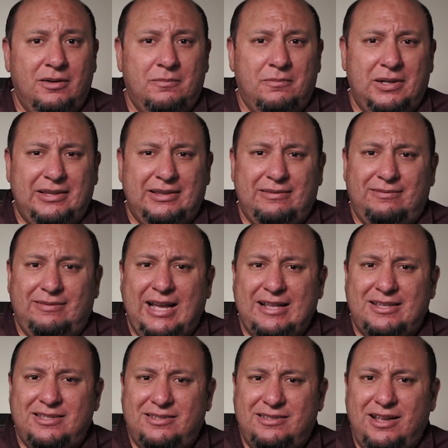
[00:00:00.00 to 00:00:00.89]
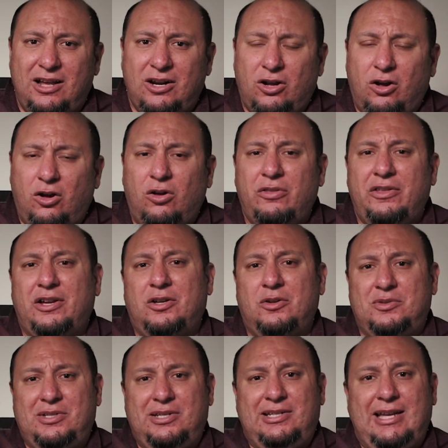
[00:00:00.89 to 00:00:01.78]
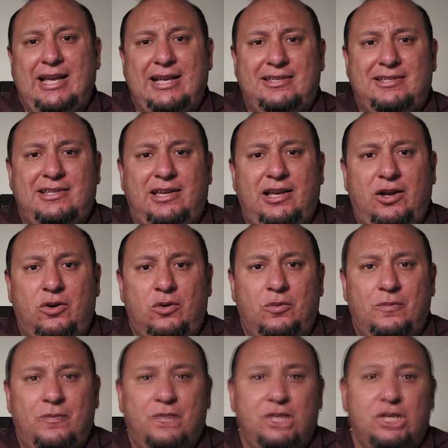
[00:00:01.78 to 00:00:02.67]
but that's not all that goes into SEO.